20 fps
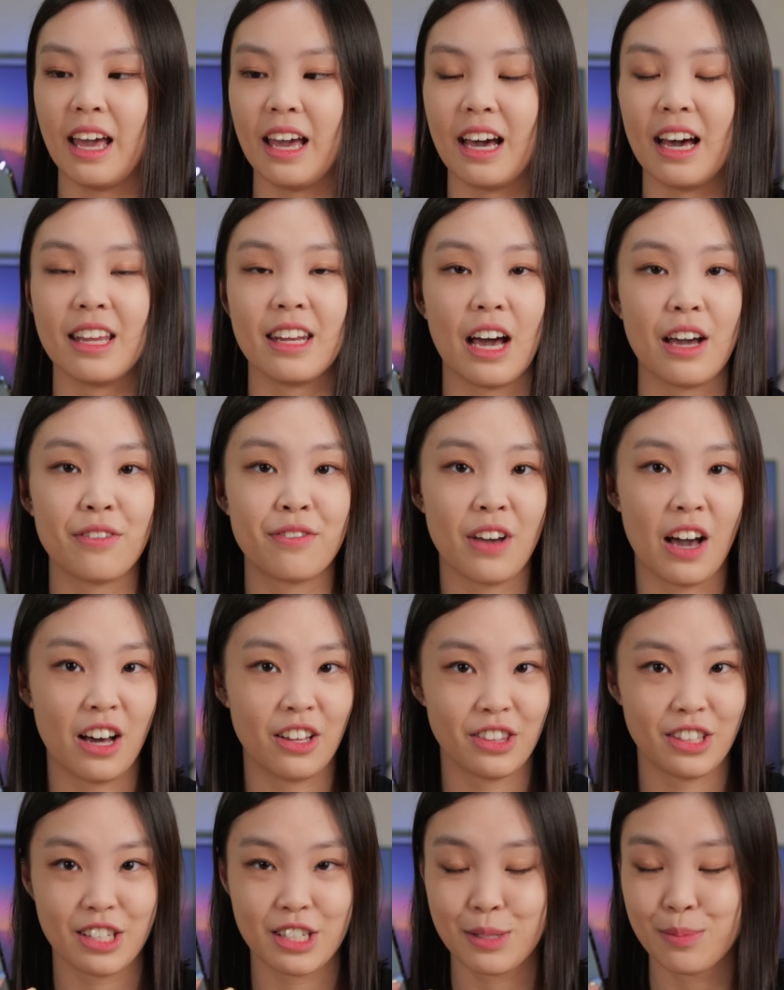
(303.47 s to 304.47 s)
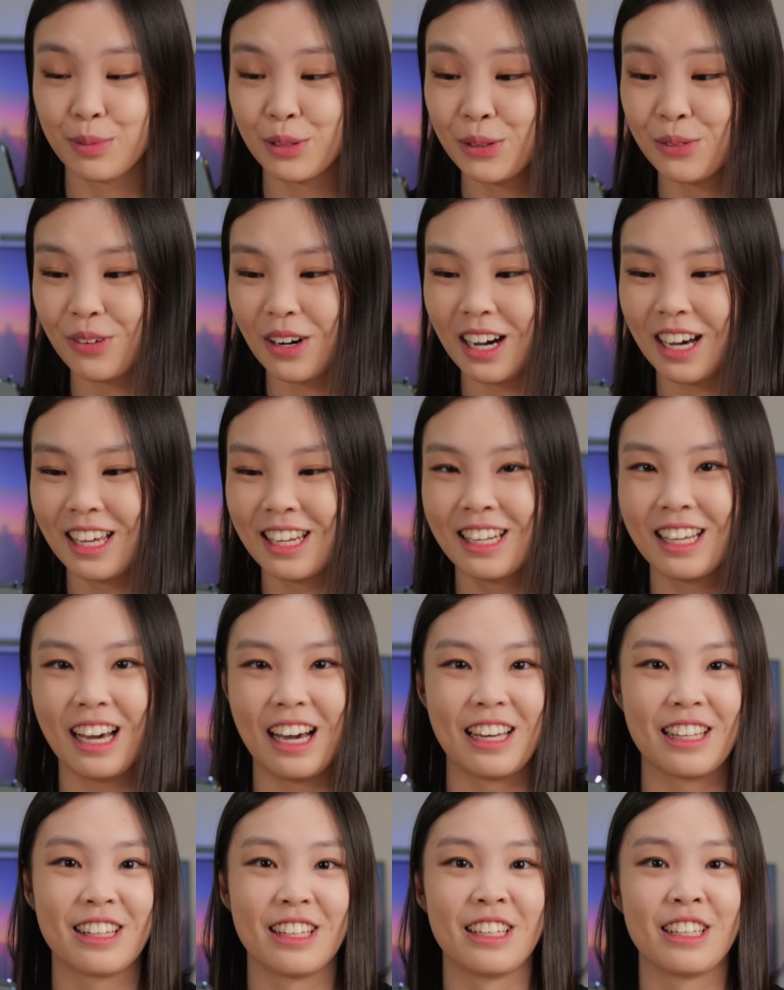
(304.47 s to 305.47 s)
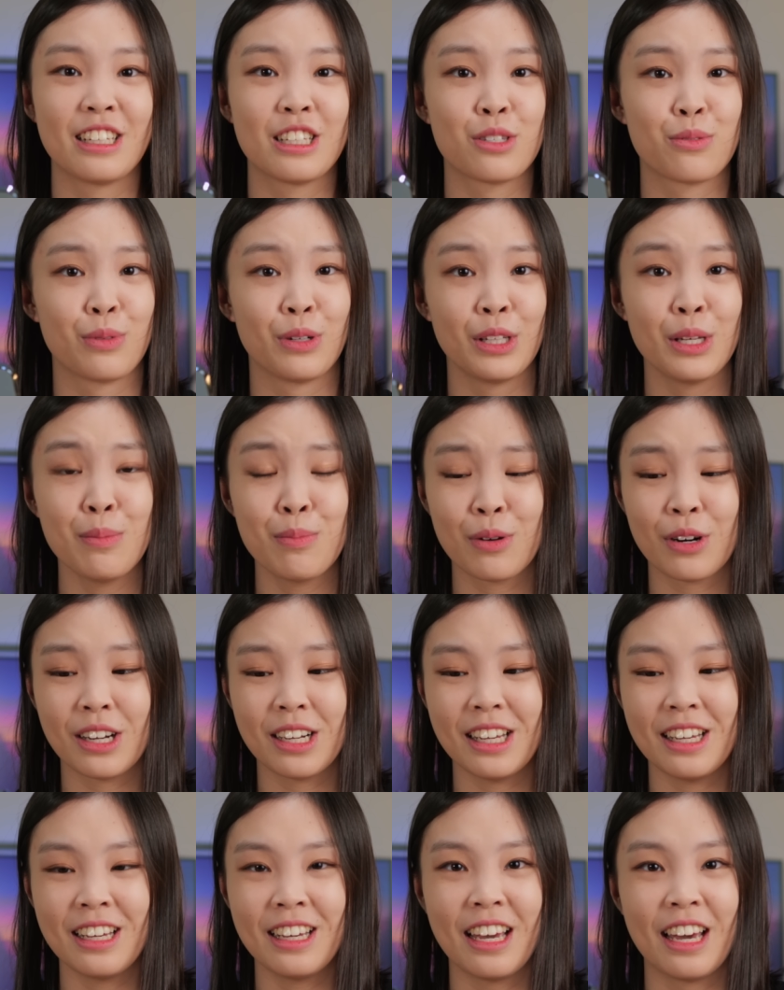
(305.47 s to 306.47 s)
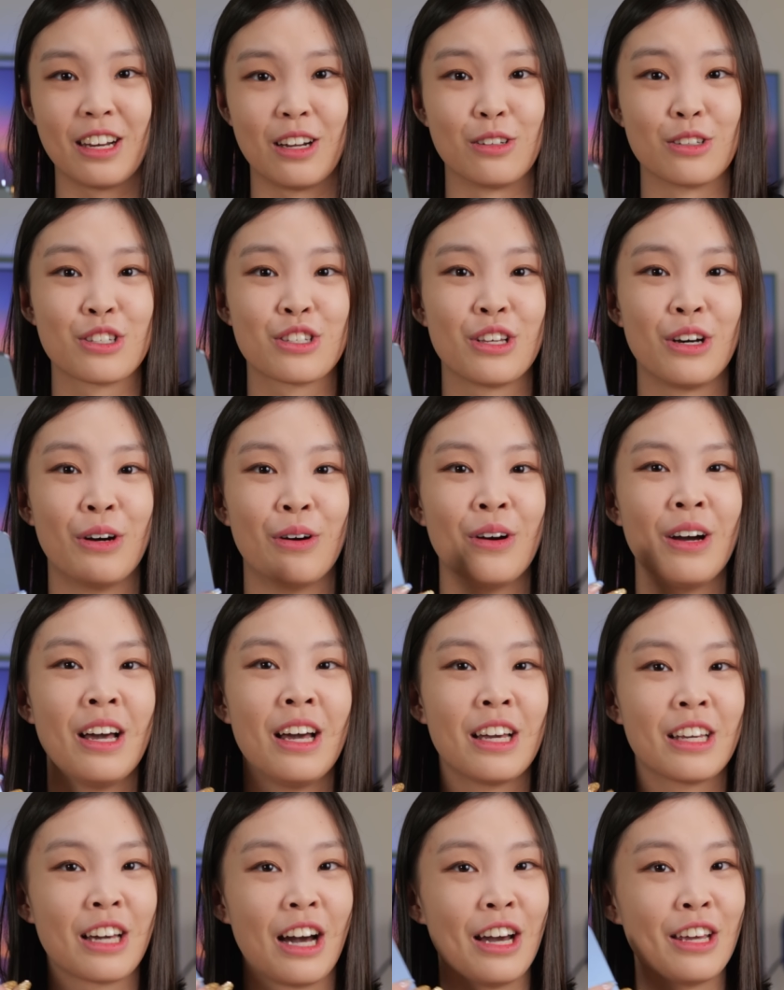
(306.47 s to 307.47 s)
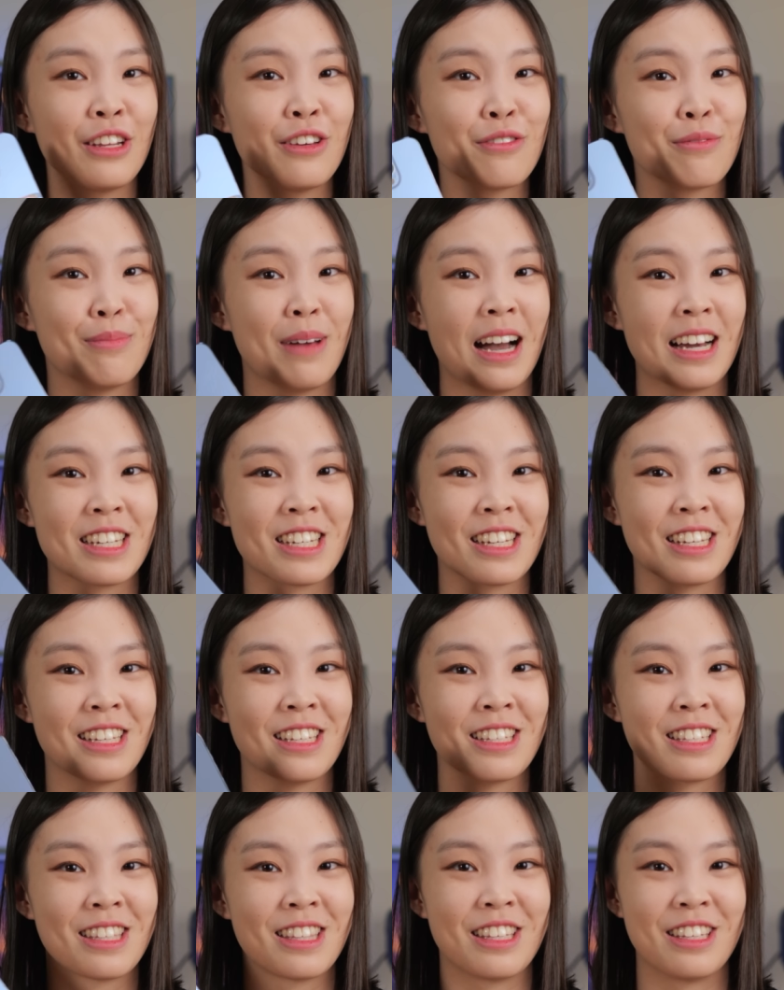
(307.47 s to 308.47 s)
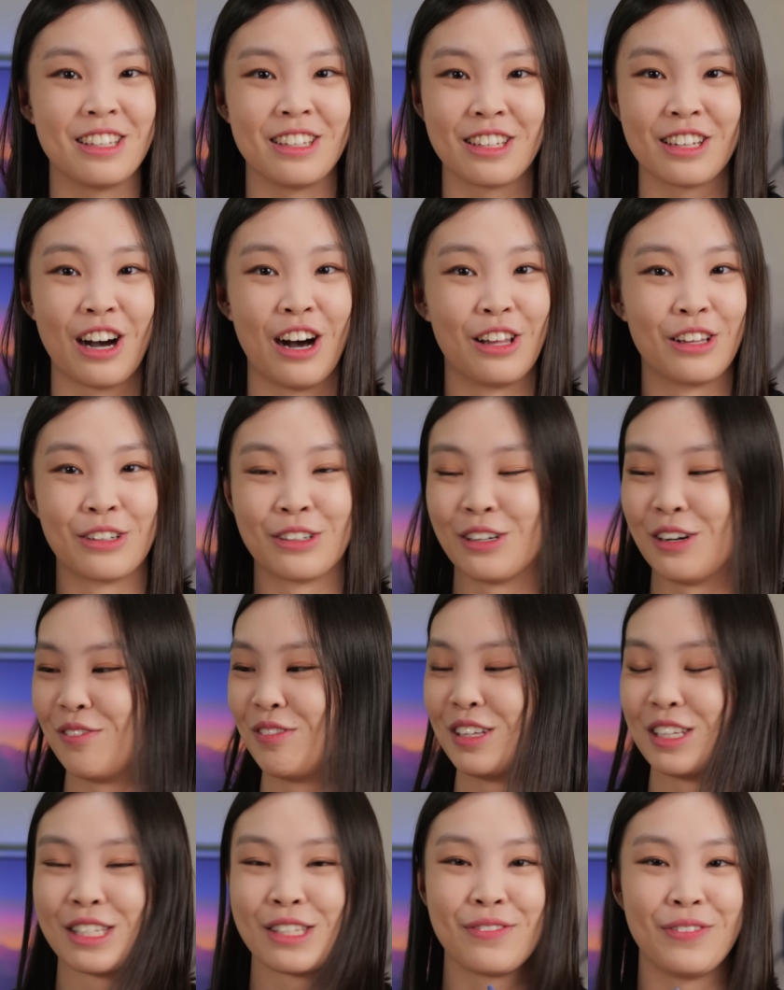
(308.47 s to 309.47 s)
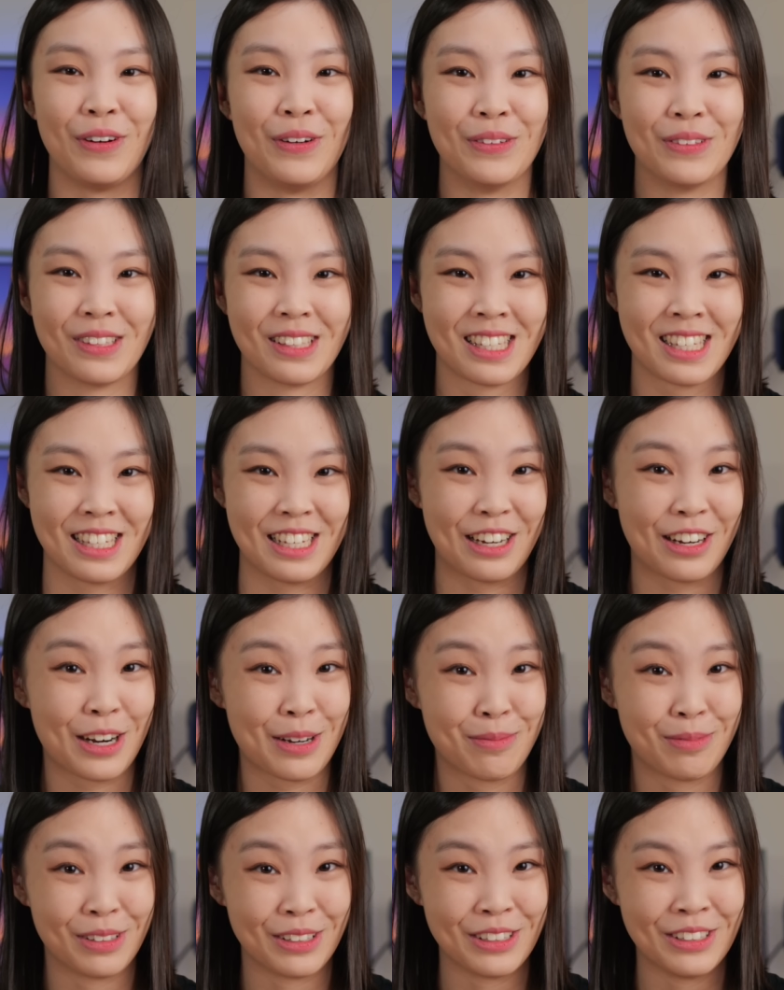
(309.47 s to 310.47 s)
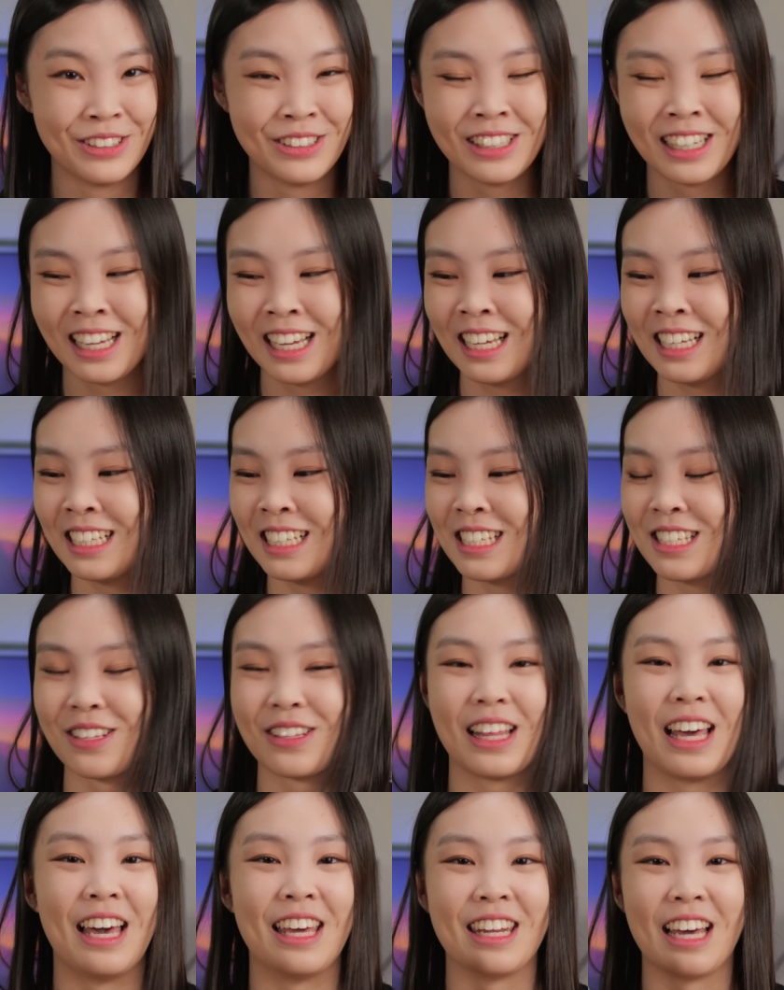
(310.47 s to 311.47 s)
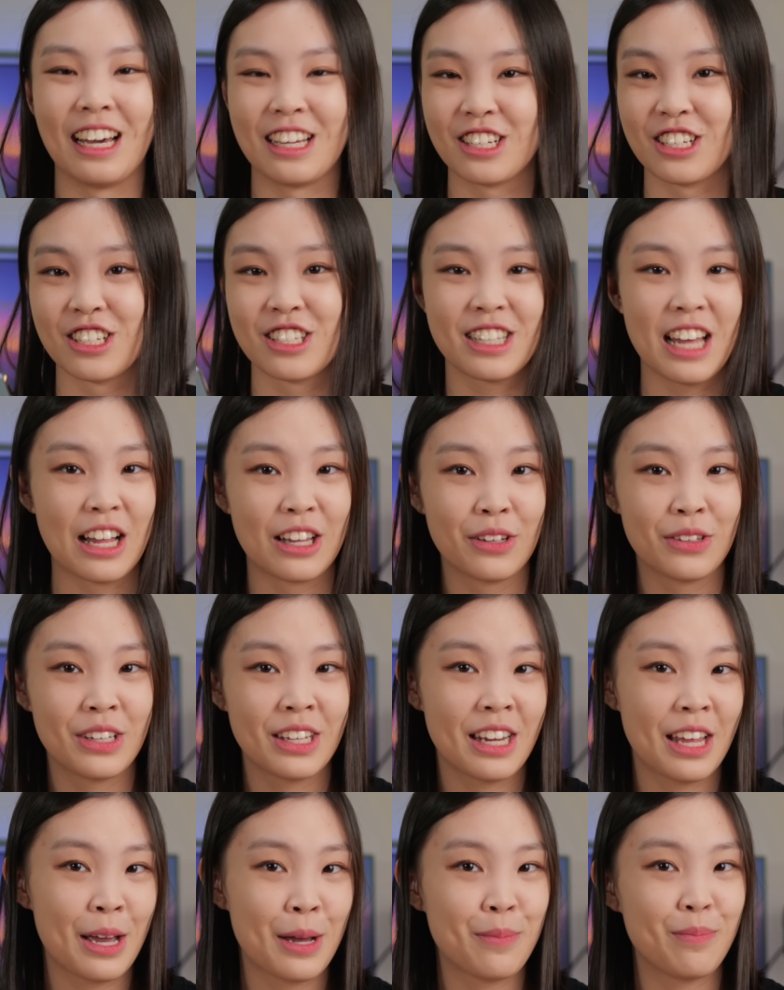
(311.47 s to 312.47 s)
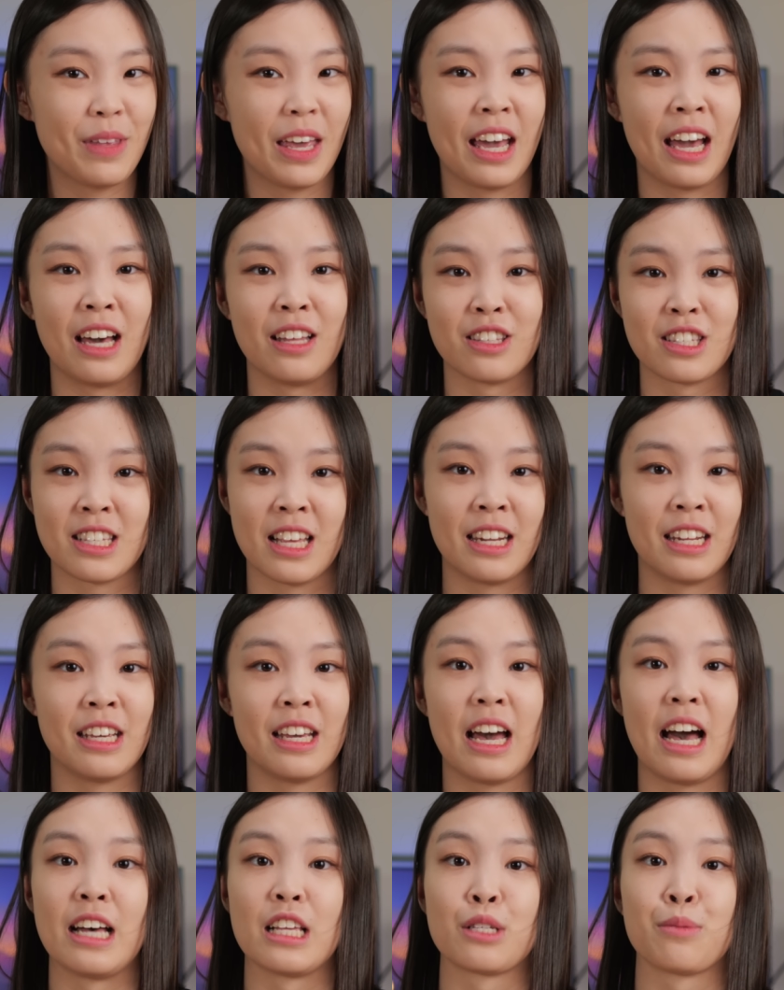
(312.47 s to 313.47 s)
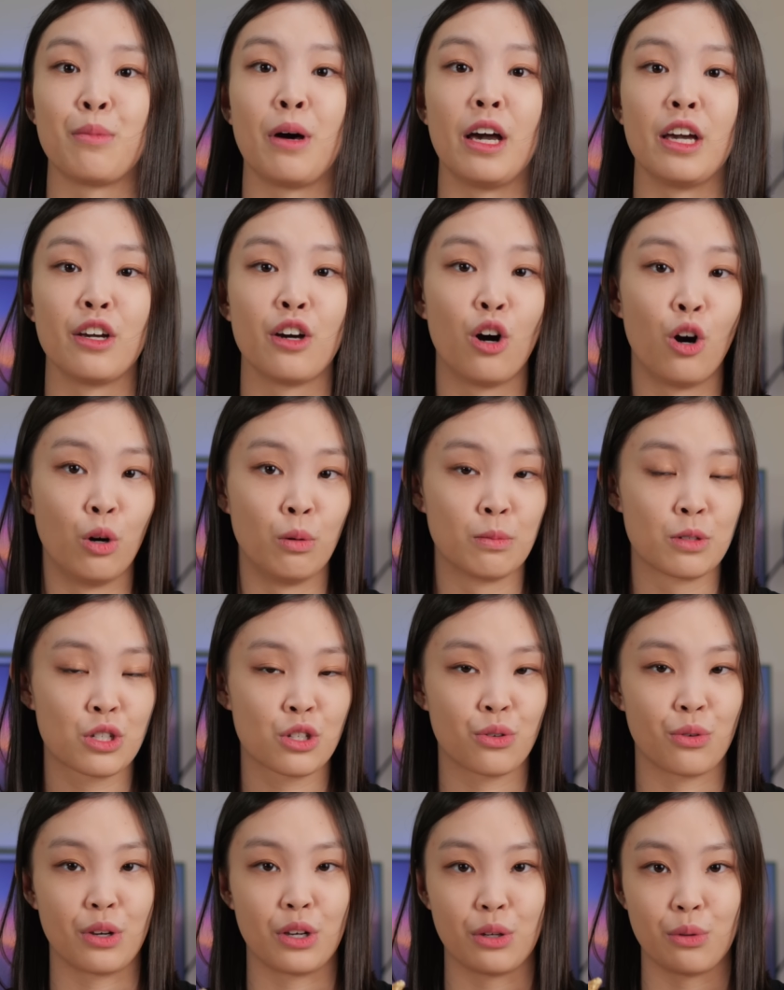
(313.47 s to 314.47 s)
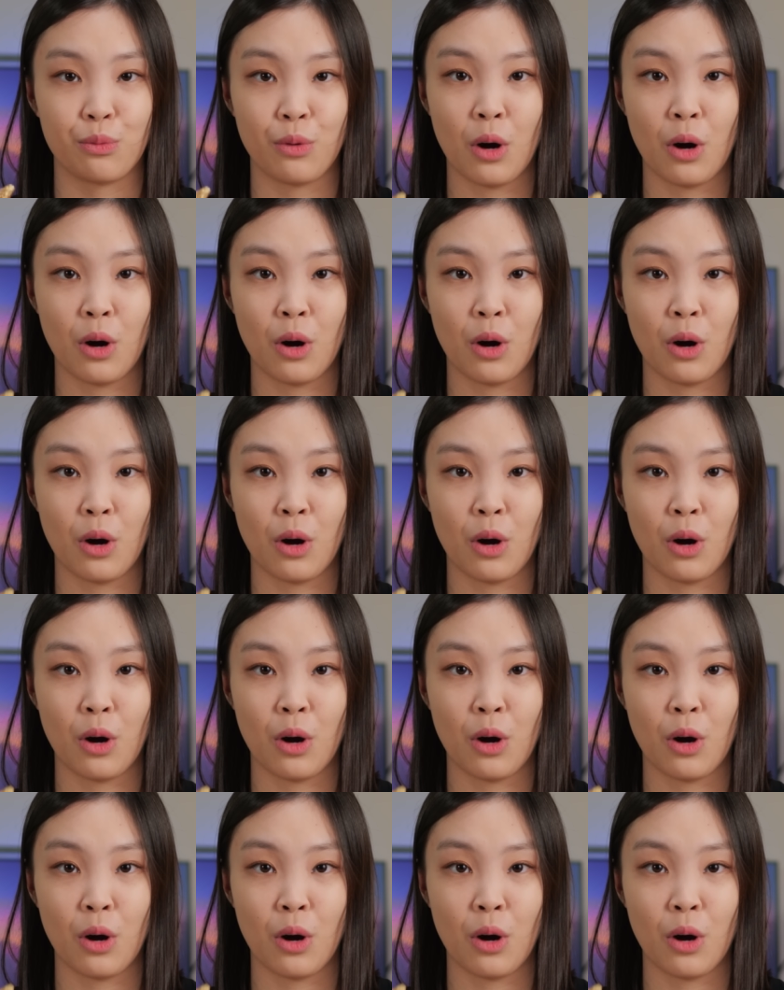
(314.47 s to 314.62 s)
and I found this blue one. I think it's really pretty and also kind of matches the color of this phone, Sierra Blue. So then I just downloaded it and set it as my home screen